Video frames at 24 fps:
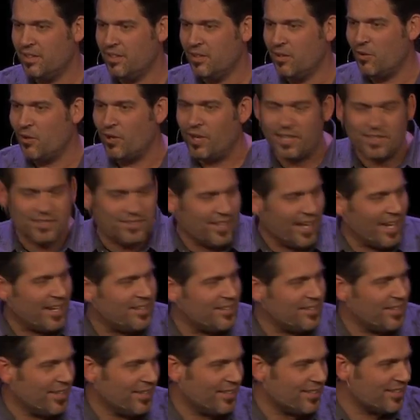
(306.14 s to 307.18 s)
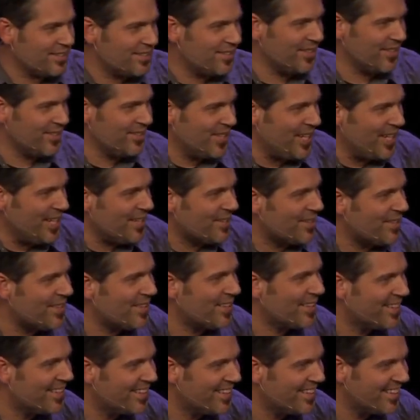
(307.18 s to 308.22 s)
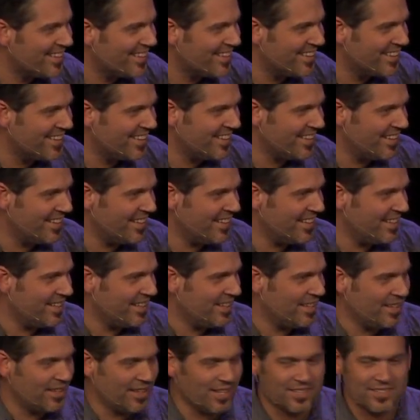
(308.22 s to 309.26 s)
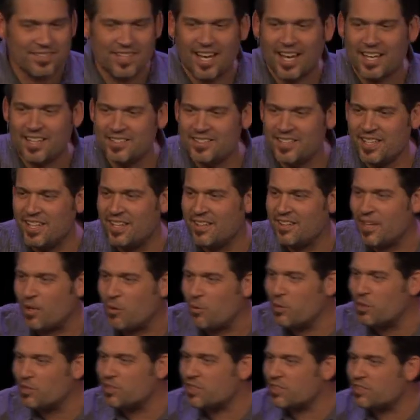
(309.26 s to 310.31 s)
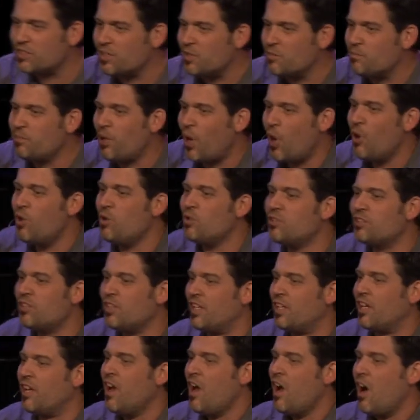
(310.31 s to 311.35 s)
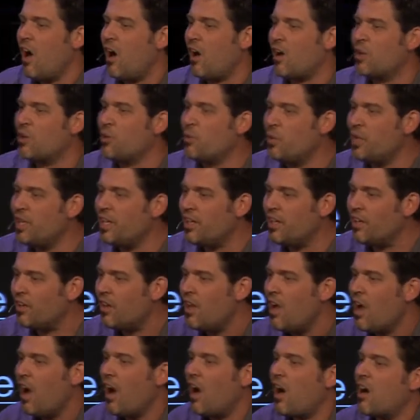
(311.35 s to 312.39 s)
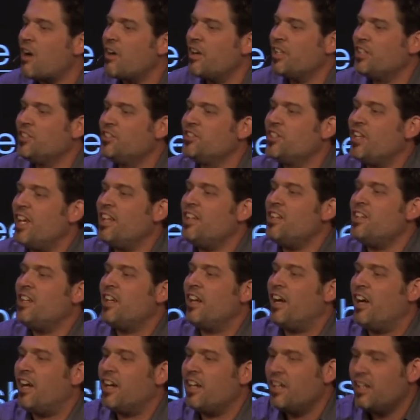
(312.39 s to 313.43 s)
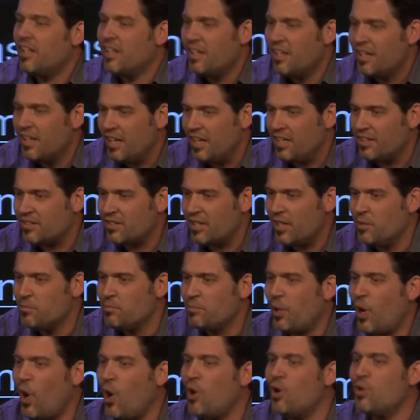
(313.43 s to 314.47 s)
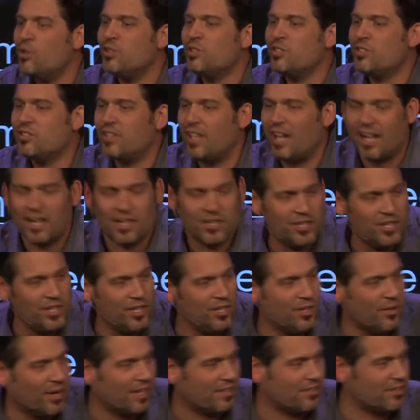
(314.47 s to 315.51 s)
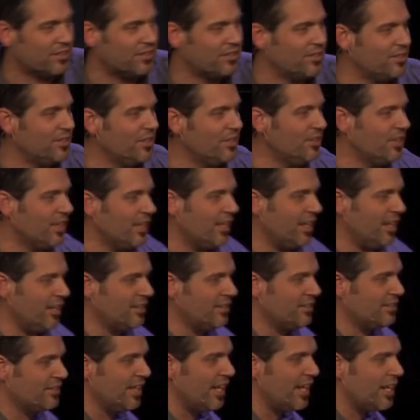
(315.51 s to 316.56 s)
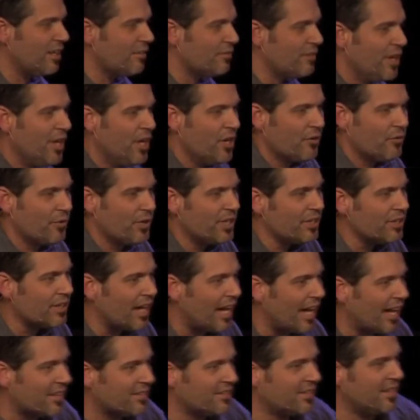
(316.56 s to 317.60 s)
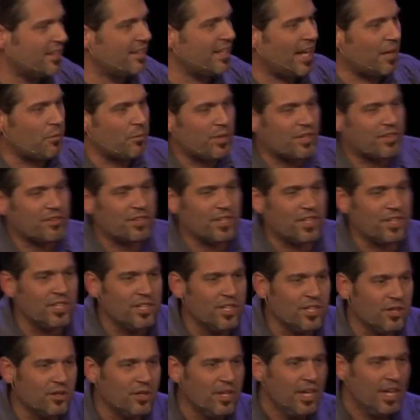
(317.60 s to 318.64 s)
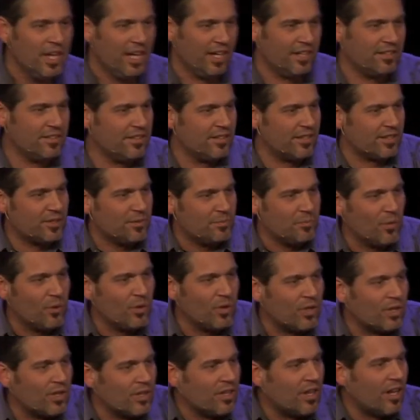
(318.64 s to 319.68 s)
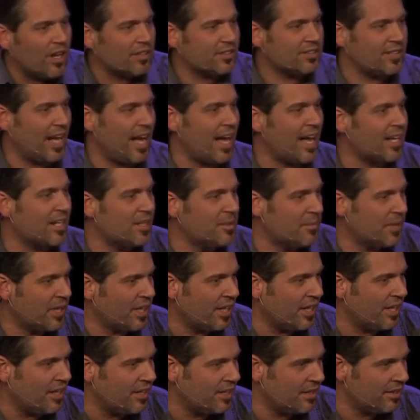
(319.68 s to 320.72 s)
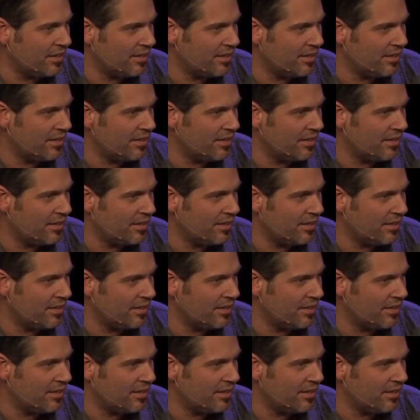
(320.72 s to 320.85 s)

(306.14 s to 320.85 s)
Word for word: or a dentist to teeth. This idea that we're just imposing our will, our agenda is imposed on you as a student instead of realizing that within you is this moral autonomy,